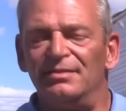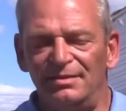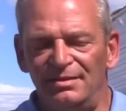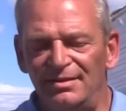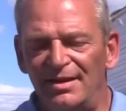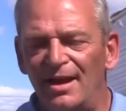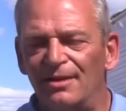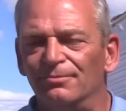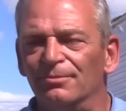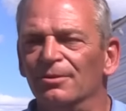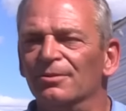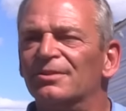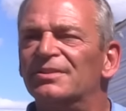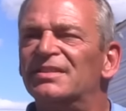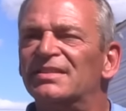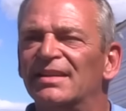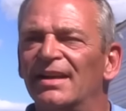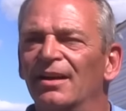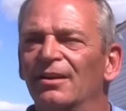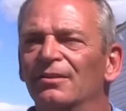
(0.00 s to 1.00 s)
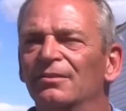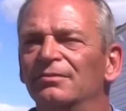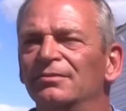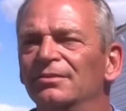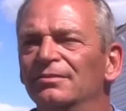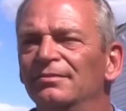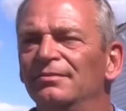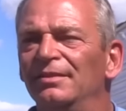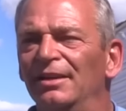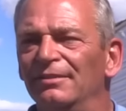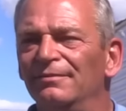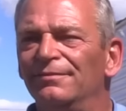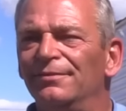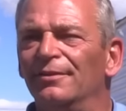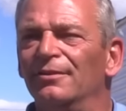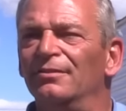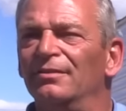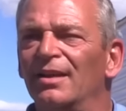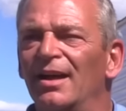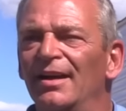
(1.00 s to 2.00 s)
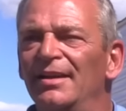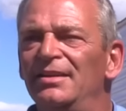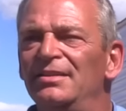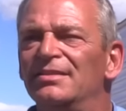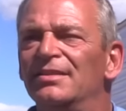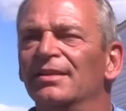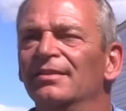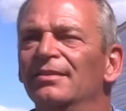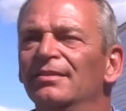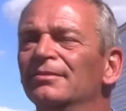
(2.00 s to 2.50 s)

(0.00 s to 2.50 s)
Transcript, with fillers: Network Cell Info Light.